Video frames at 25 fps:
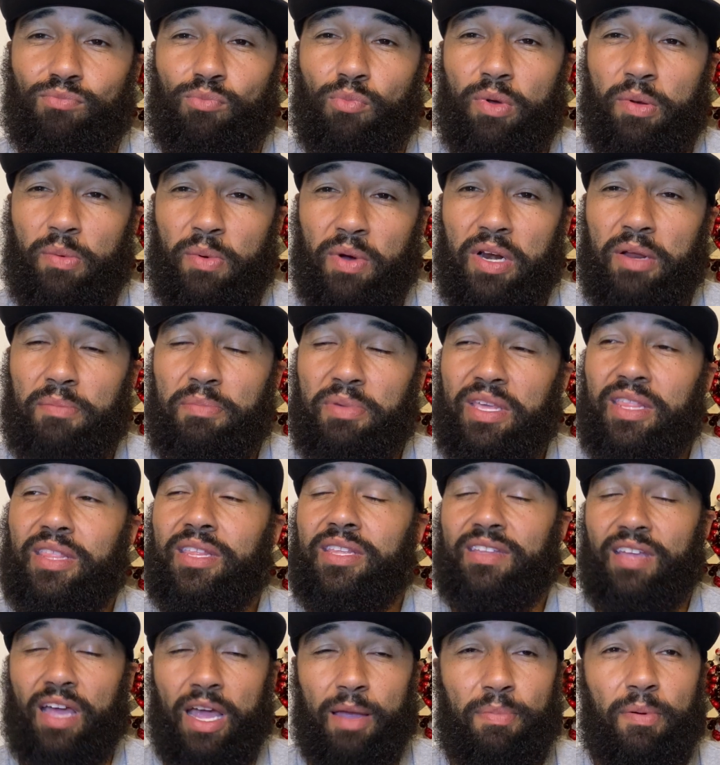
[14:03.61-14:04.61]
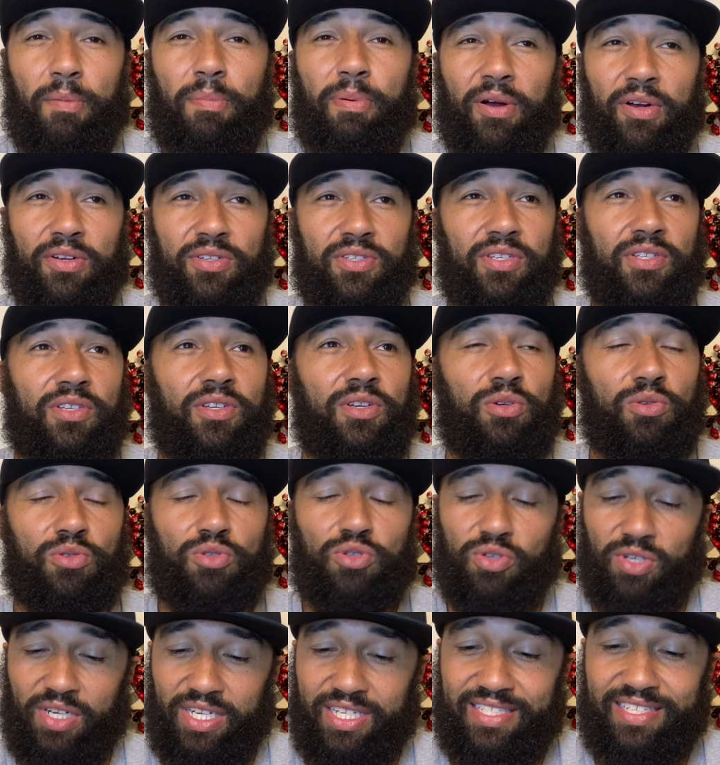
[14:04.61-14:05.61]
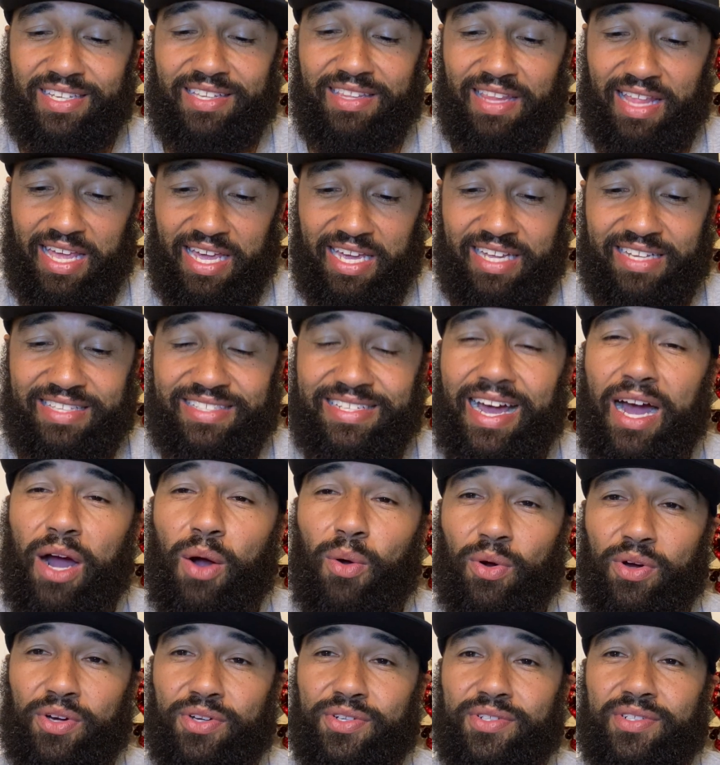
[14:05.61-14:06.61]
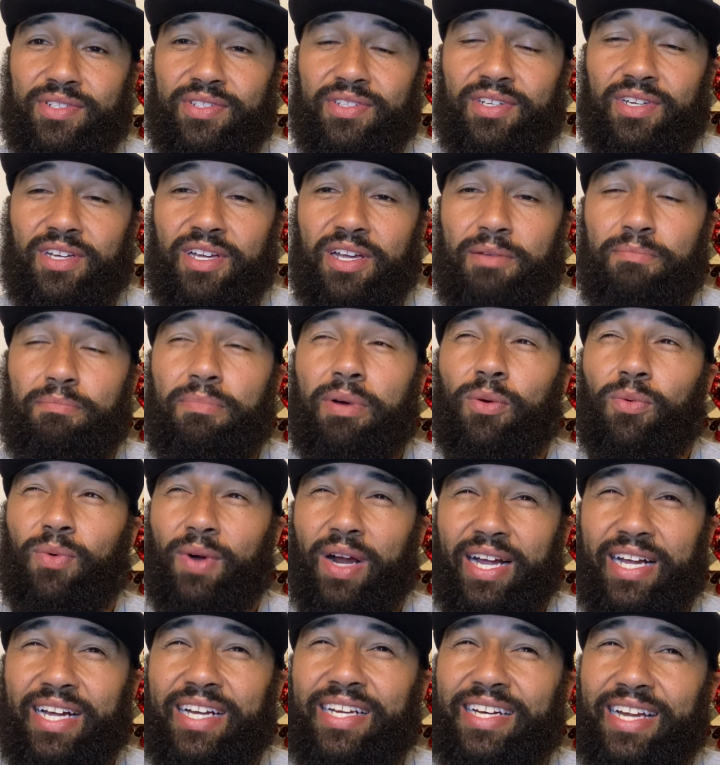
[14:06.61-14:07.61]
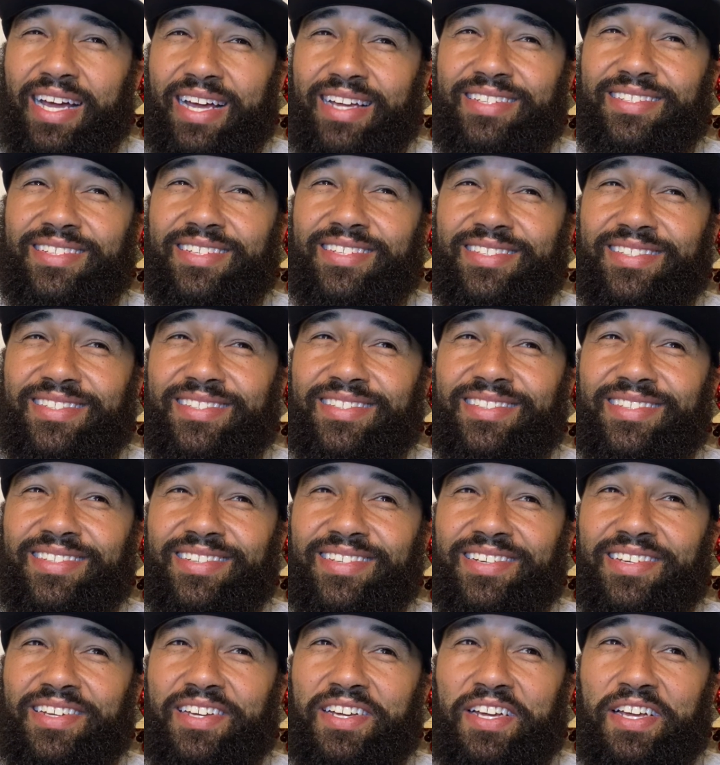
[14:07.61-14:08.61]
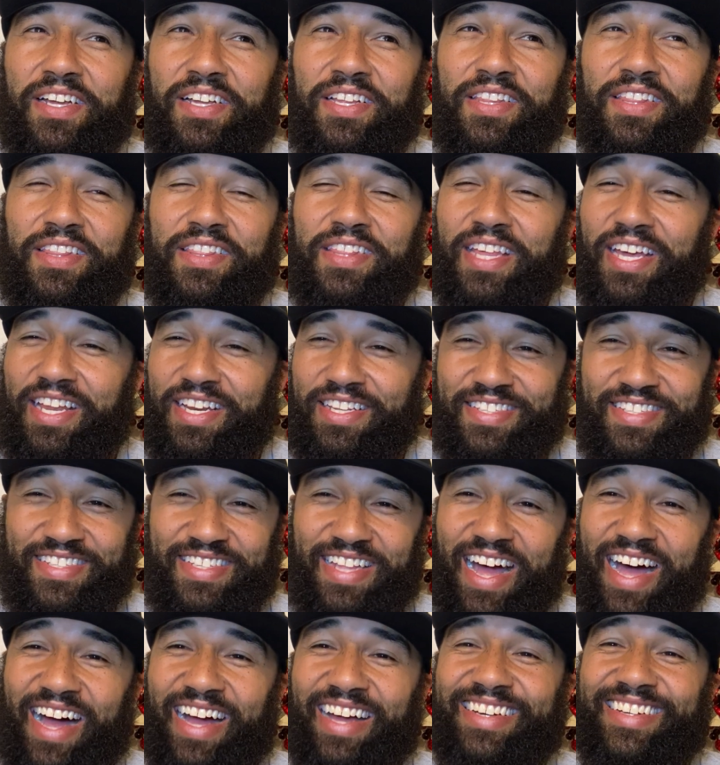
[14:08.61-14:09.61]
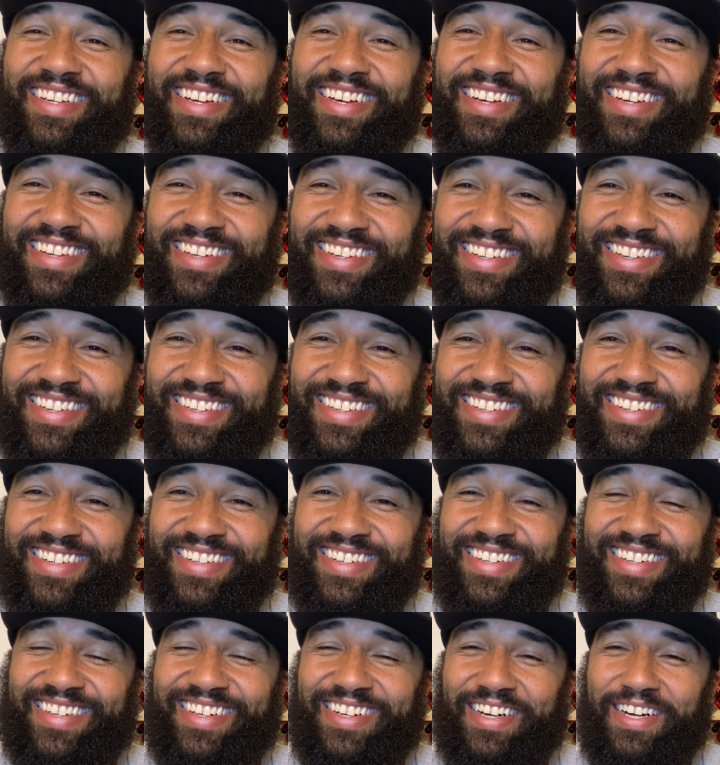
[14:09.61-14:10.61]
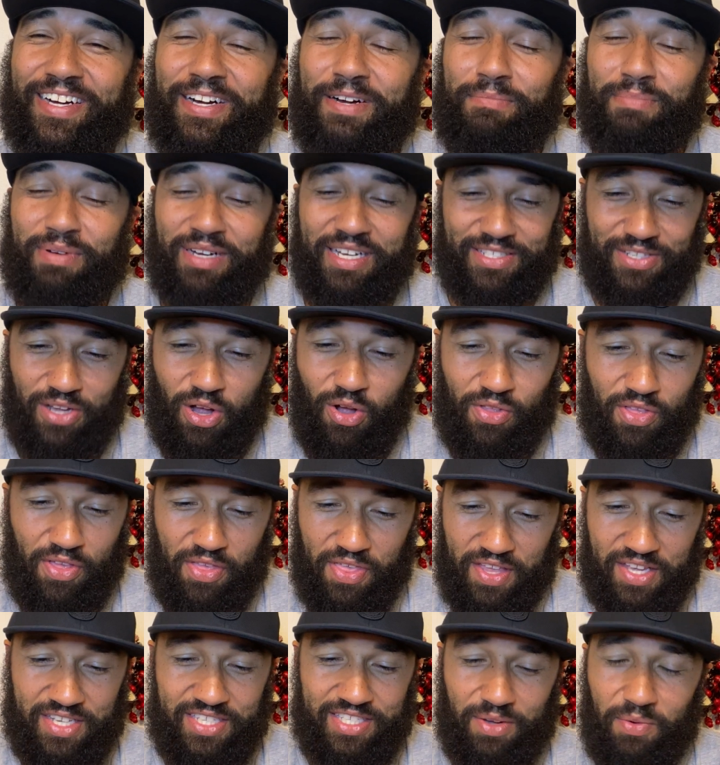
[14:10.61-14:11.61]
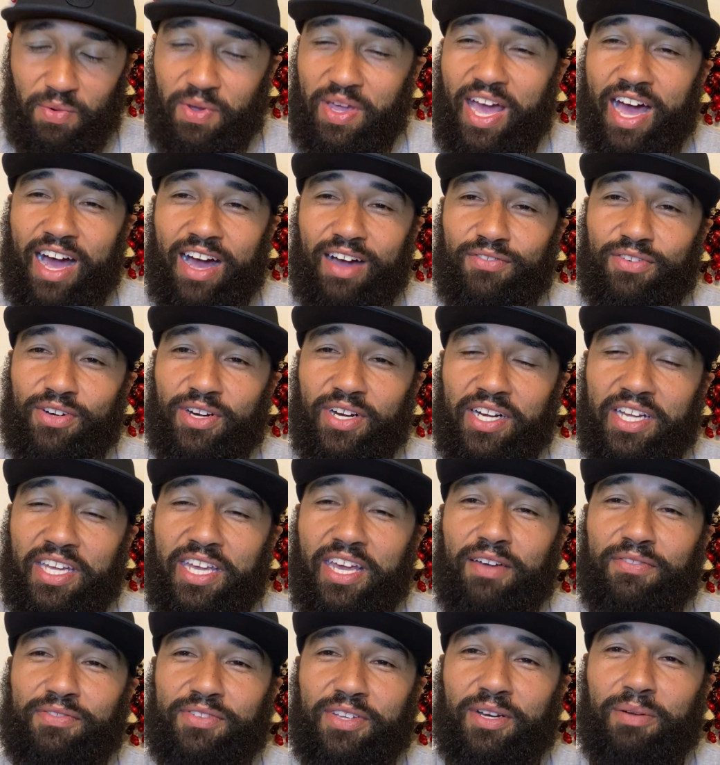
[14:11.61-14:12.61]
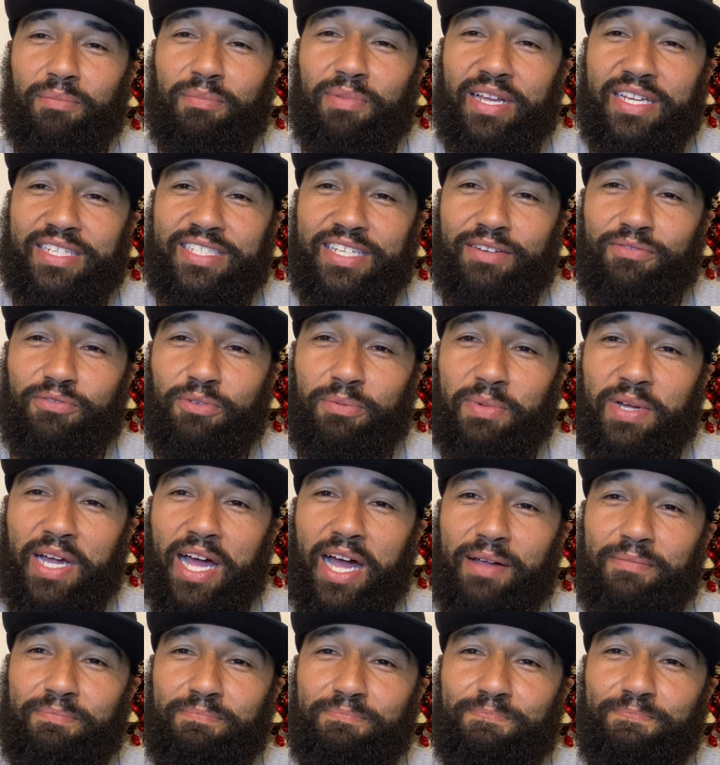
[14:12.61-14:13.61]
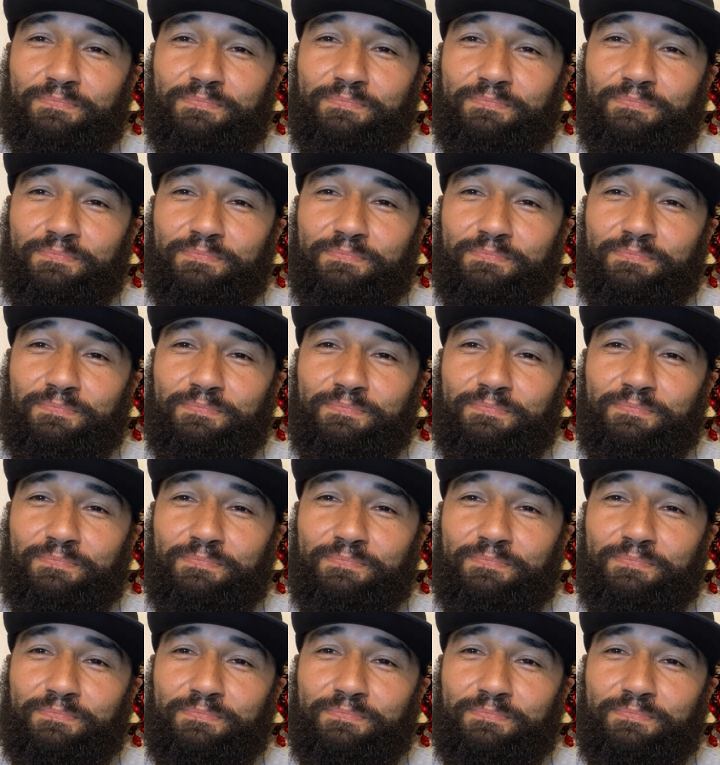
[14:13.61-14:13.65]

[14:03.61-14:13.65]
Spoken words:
We wanna be the type of person who treats it like it's ours, but recognizes that it's not. Because all the things that we have are a gift and a blessing from God.